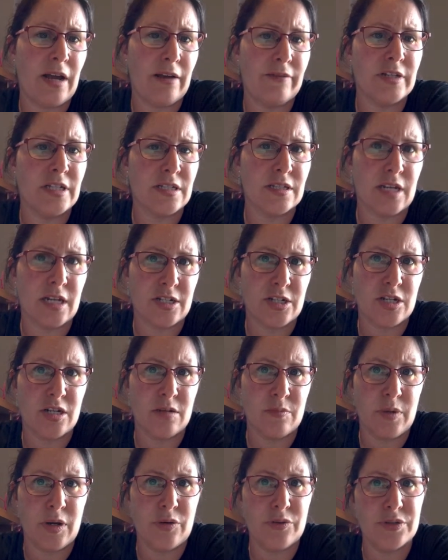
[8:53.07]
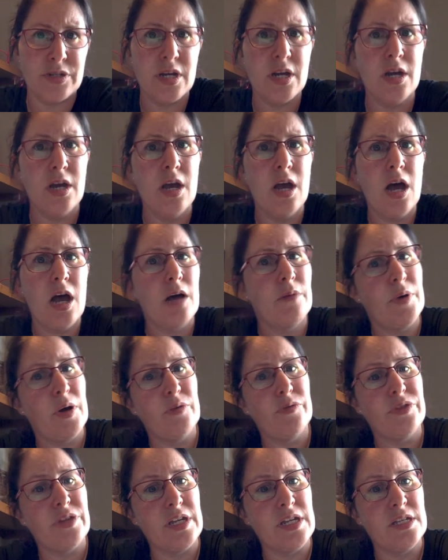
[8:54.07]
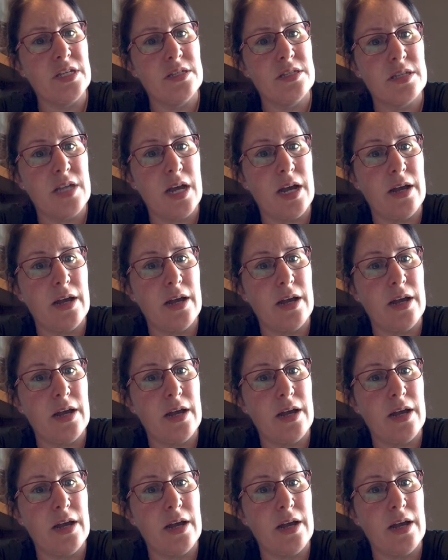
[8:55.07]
have a discussion about these